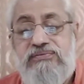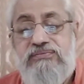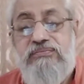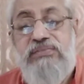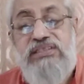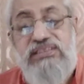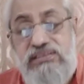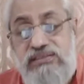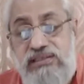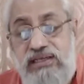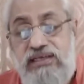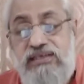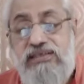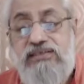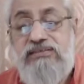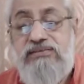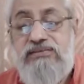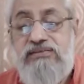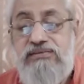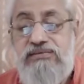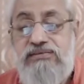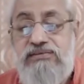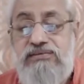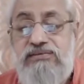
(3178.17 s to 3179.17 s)

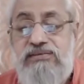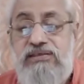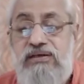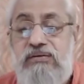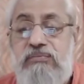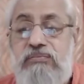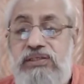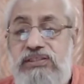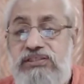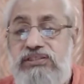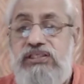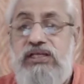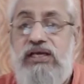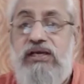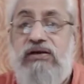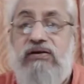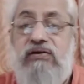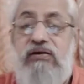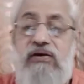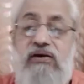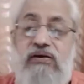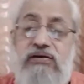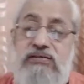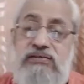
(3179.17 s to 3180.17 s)
Mistaken. Mistake
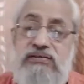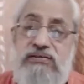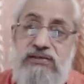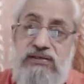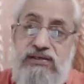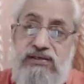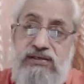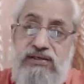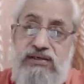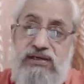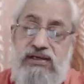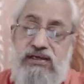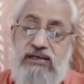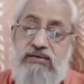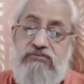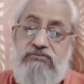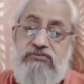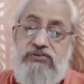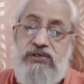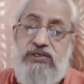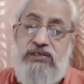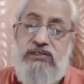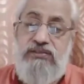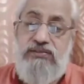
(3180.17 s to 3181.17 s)
gone, I
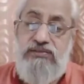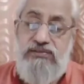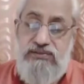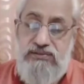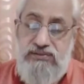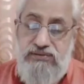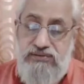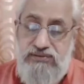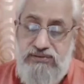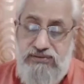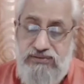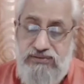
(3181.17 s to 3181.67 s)
am free.